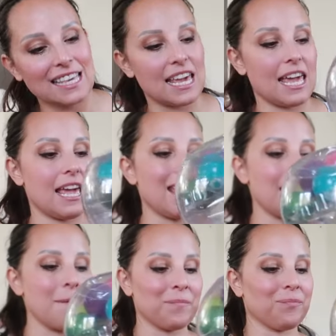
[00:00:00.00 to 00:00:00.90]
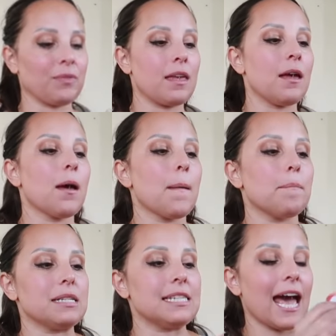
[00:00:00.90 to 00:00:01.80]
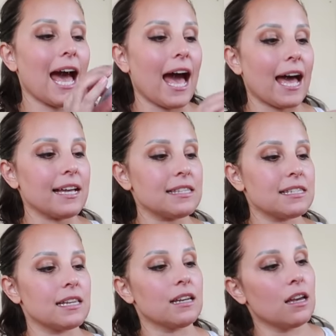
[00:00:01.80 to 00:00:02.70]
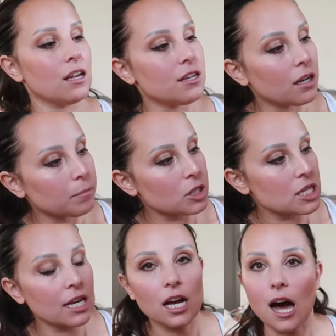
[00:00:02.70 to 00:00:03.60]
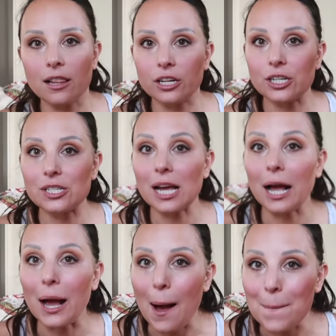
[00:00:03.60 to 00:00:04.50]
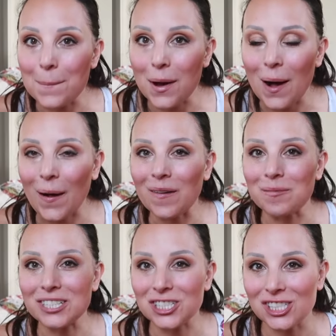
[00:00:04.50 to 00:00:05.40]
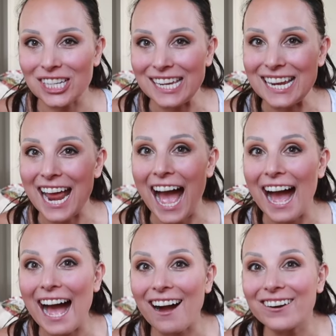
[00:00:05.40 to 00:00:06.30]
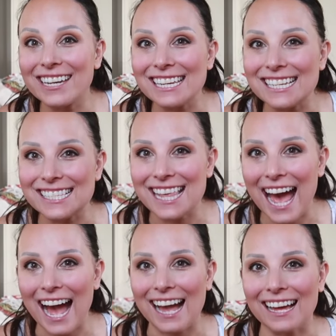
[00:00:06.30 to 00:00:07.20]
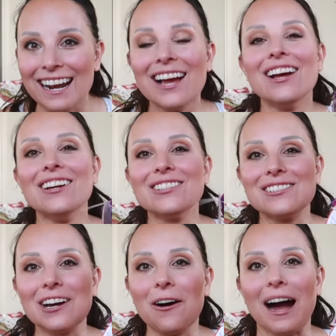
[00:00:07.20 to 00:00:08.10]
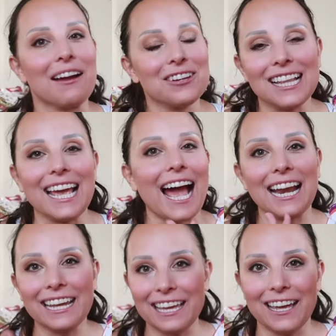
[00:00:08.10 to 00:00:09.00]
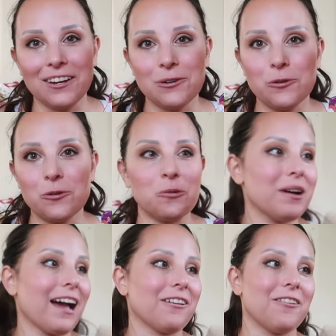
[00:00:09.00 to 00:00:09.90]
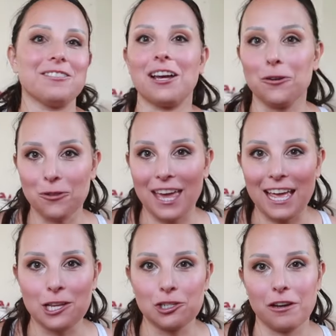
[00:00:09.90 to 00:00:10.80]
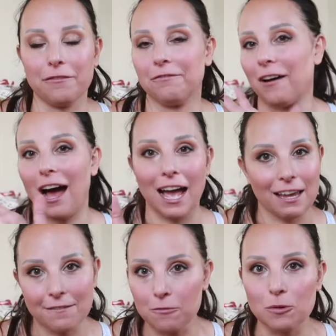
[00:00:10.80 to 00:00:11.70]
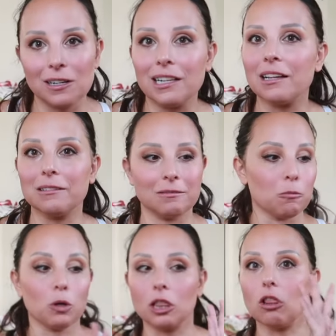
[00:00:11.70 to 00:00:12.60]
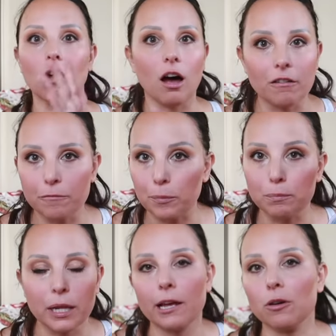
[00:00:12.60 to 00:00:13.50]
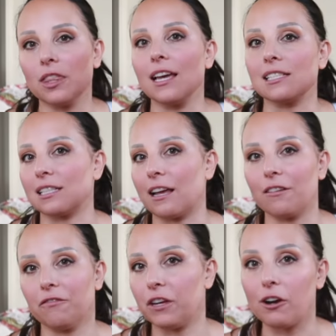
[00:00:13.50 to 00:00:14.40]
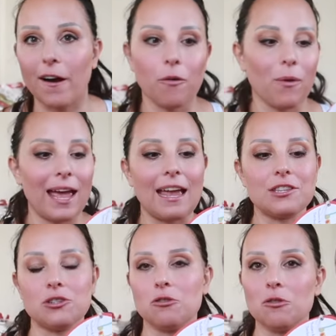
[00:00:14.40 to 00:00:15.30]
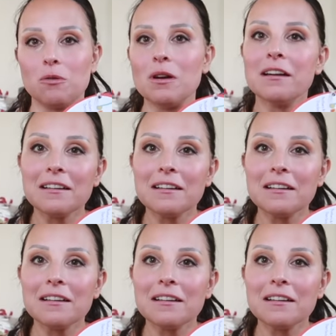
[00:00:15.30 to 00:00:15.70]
the Battat Numbers and Colors Gumball Machine. How neat is that? So I feel like any kid who, I don't know, is under the age of five will would love playing with this and like figure out a way to